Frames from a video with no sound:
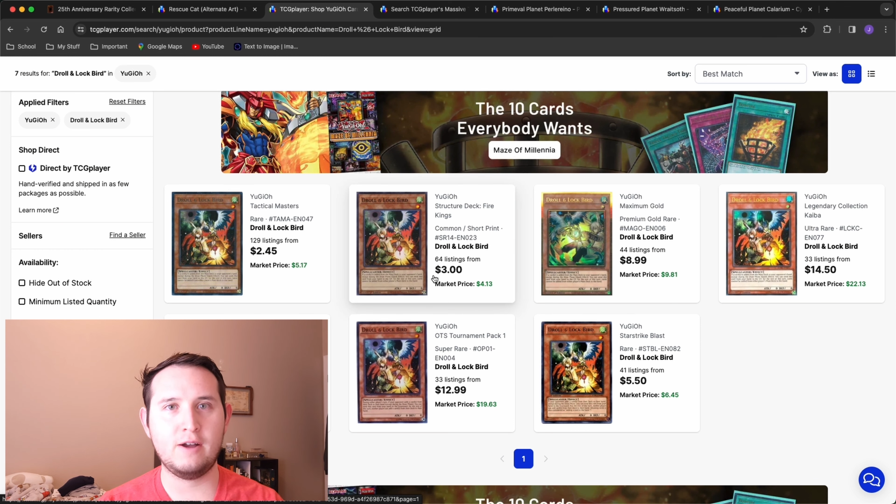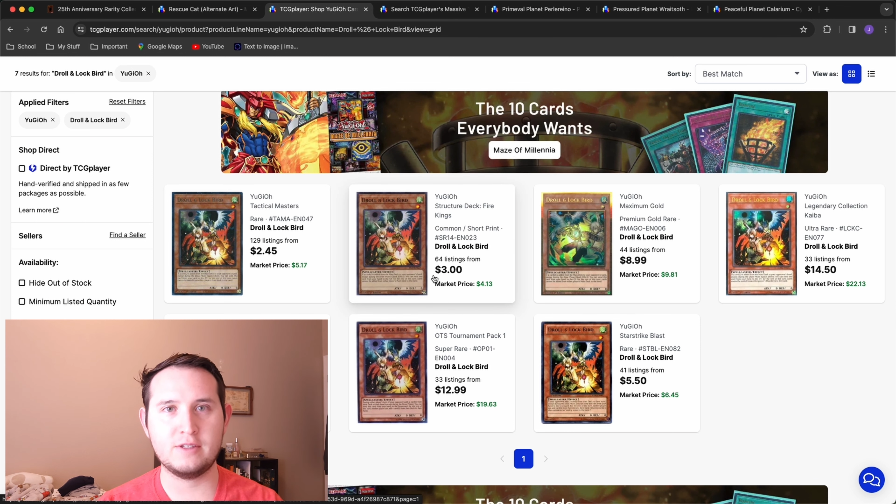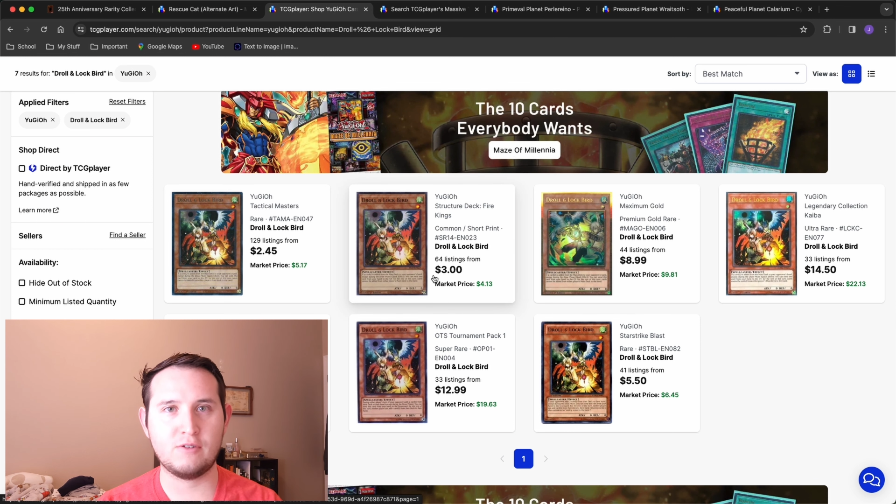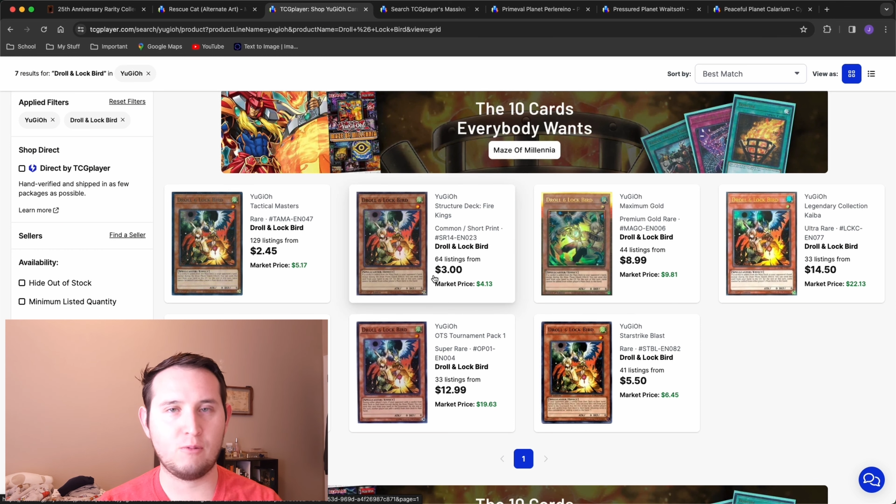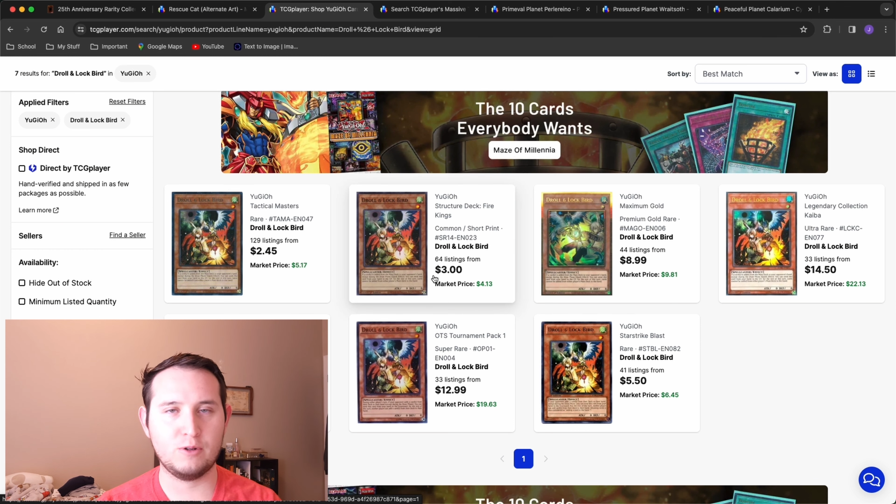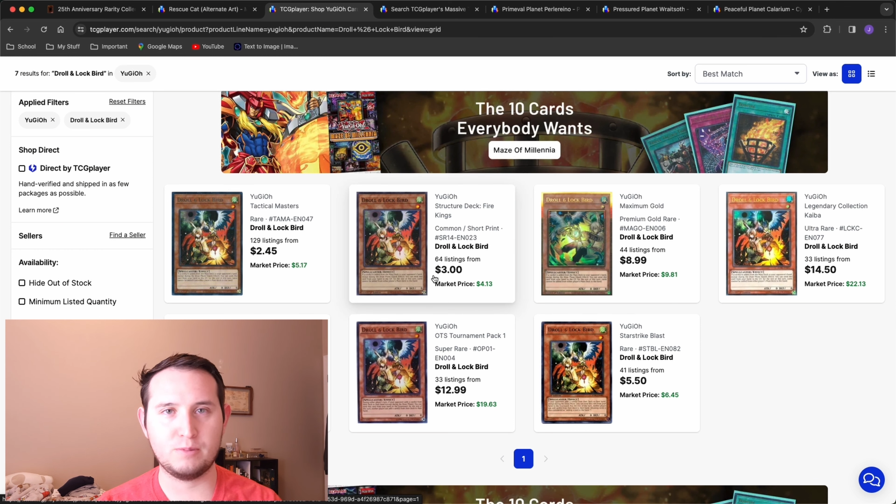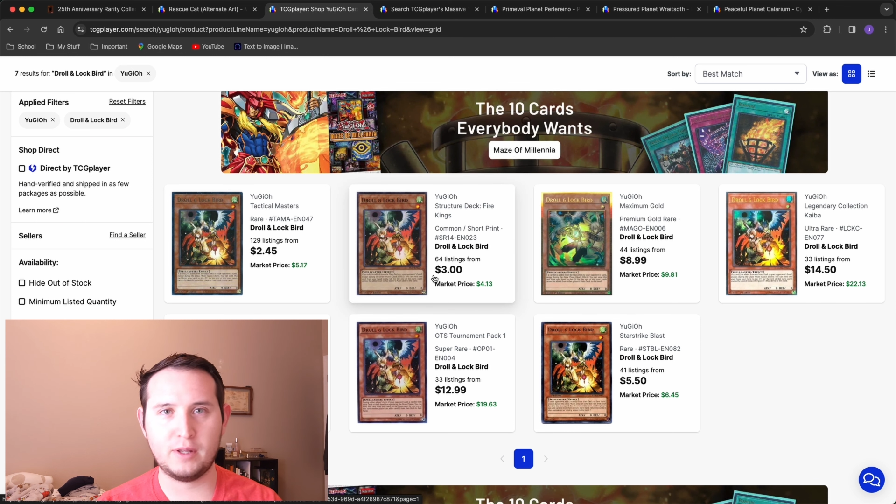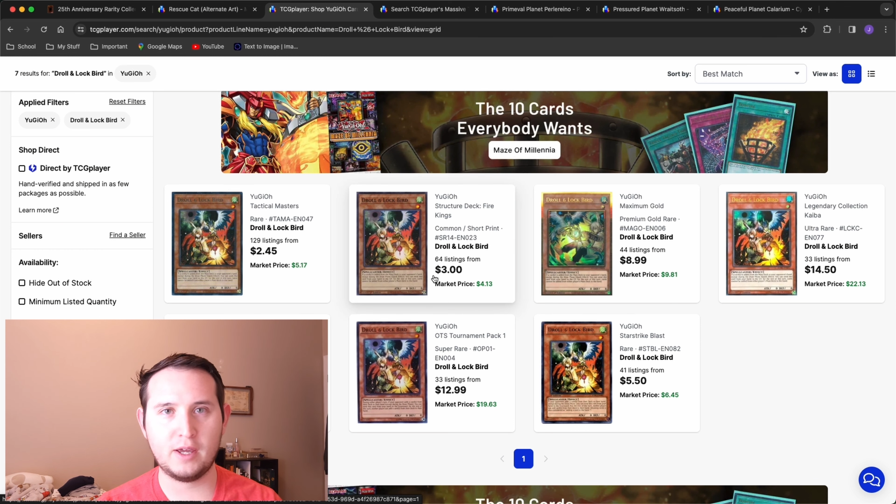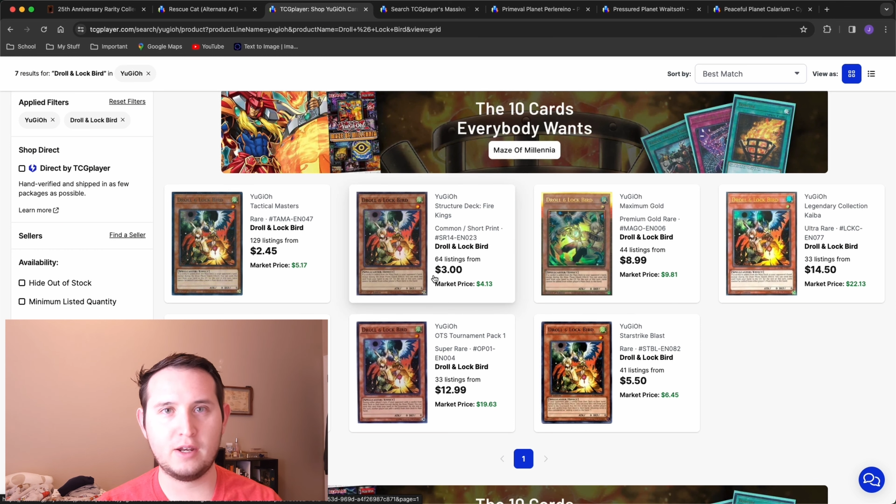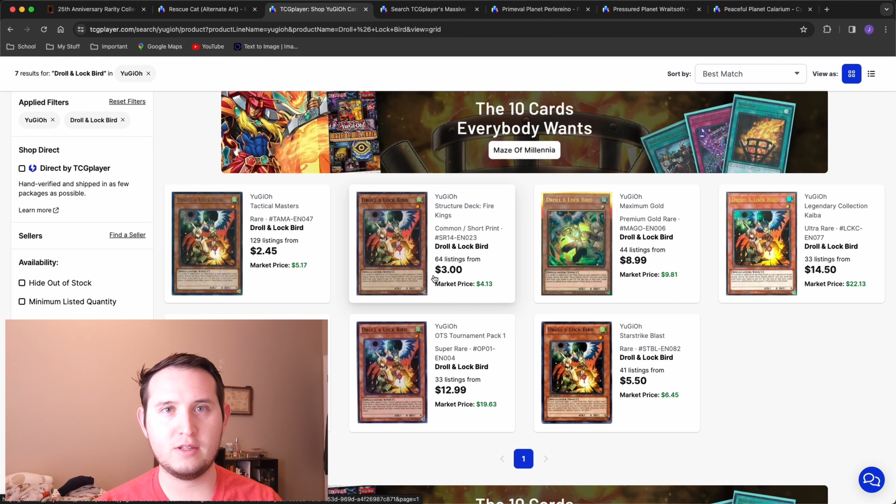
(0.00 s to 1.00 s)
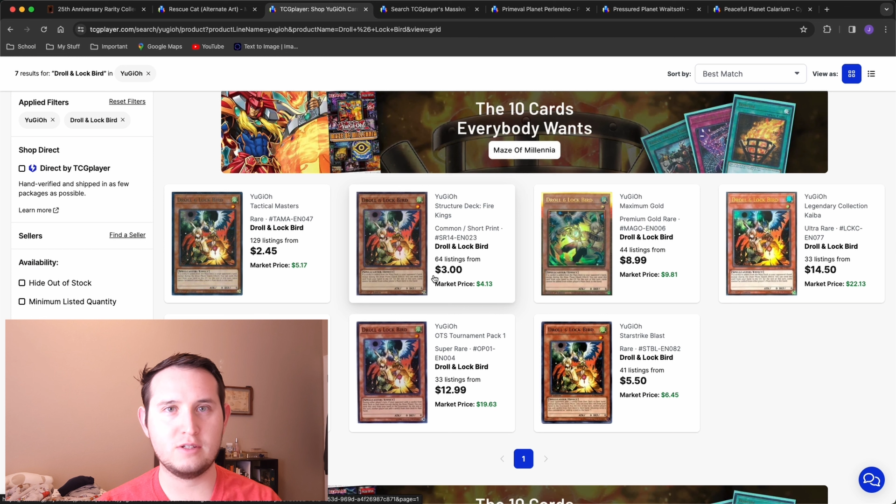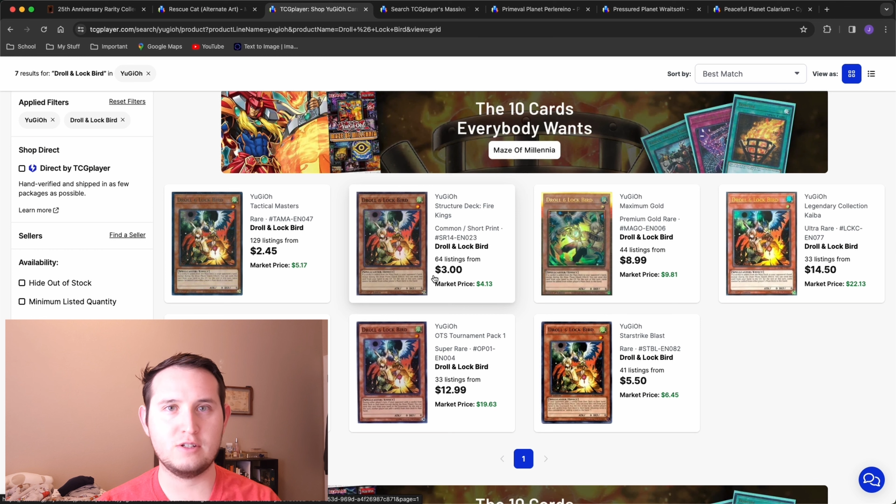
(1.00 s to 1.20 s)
as everyone is playing it to